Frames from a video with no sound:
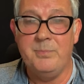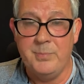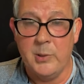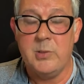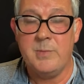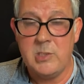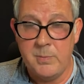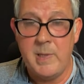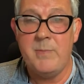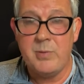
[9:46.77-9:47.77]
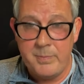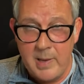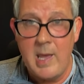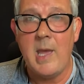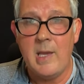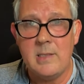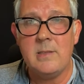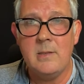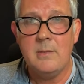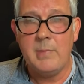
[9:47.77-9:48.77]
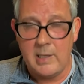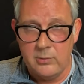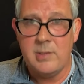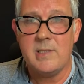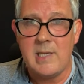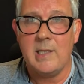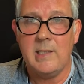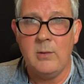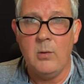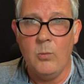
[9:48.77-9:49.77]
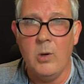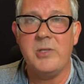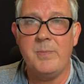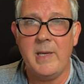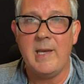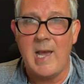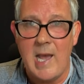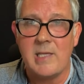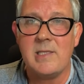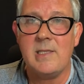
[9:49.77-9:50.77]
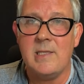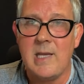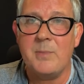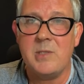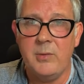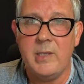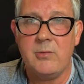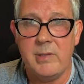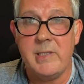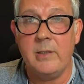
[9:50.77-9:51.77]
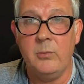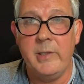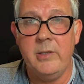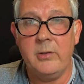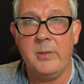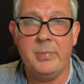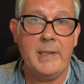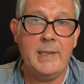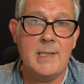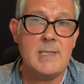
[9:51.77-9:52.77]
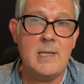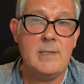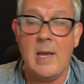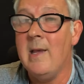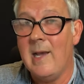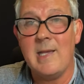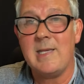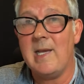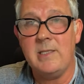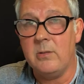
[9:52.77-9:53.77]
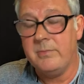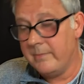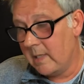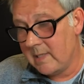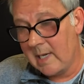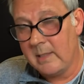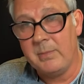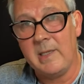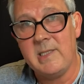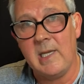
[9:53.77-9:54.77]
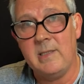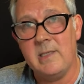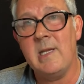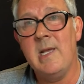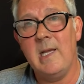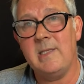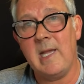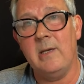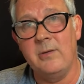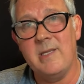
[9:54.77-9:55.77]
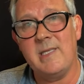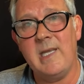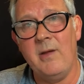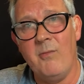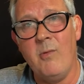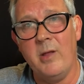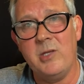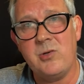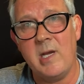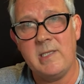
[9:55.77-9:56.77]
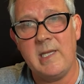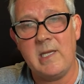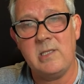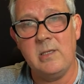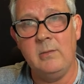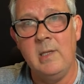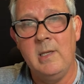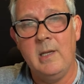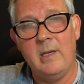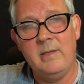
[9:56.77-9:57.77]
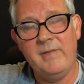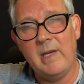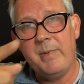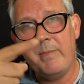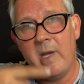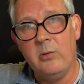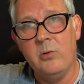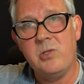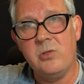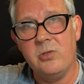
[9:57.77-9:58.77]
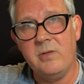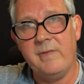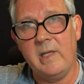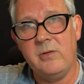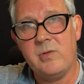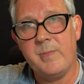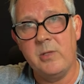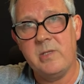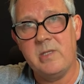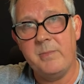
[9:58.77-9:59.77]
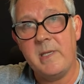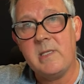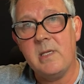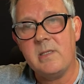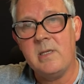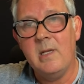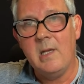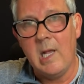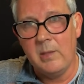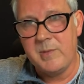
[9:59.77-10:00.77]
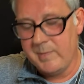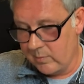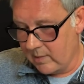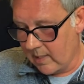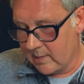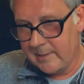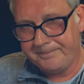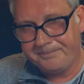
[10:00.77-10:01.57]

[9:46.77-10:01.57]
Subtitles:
but to be prepared by understanding what's being asked is absolutely critical when you're completing a tender, as I do, as I complete tenders. It's getting under the skin of what they're trying to get to, and developing my own social value response as a business helps me with that.